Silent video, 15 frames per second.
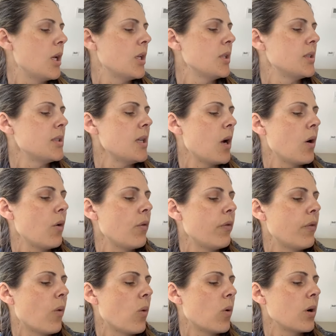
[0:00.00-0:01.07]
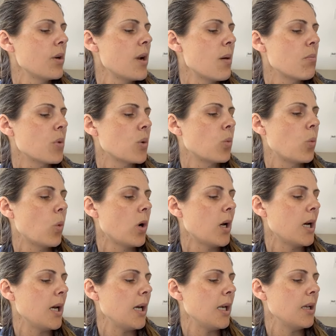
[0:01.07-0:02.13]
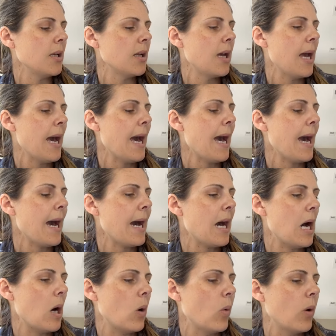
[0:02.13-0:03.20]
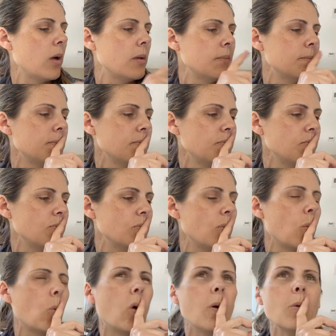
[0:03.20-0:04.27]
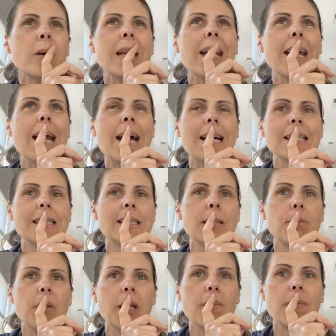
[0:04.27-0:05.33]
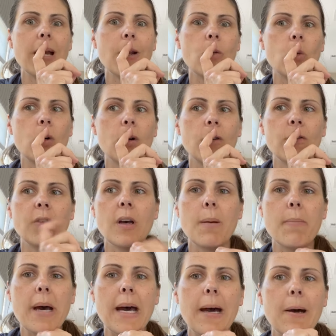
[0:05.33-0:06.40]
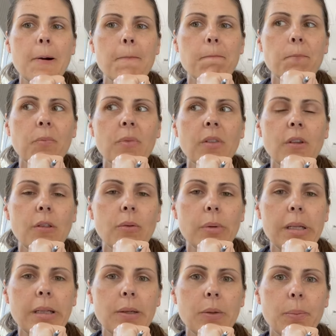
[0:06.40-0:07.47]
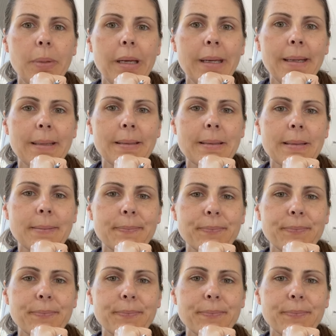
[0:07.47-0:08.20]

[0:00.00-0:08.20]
So for number 1, how? What would I ask the big bad wolf about the 3 little pigs?